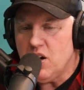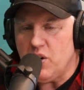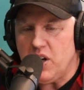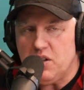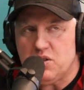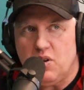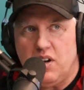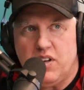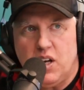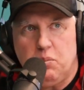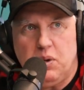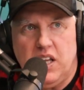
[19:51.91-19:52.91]
Okay, so I've
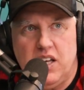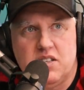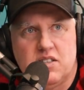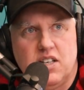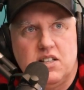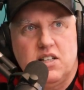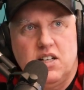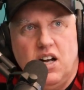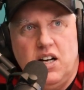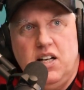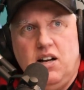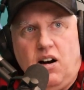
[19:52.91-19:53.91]
got a place that's in
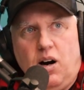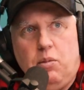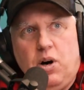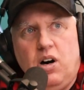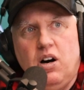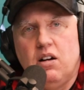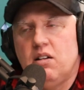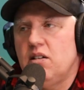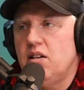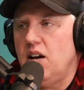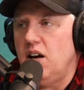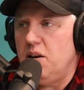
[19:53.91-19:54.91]
Honey Harbor.
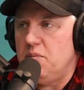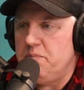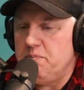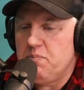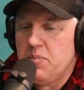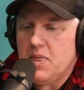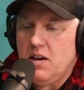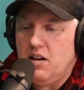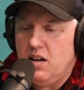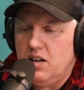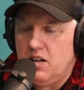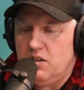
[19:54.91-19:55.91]
I don't
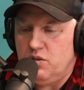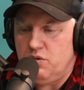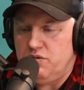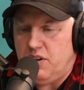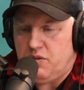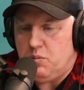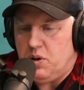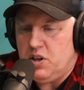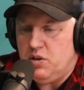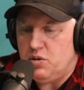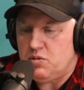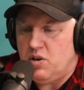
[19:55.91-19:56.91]
know if
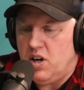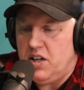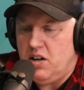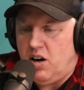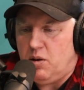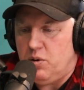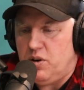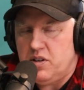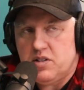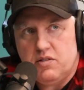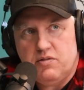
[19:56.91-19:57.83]
everybody knows where Honey Harbor is.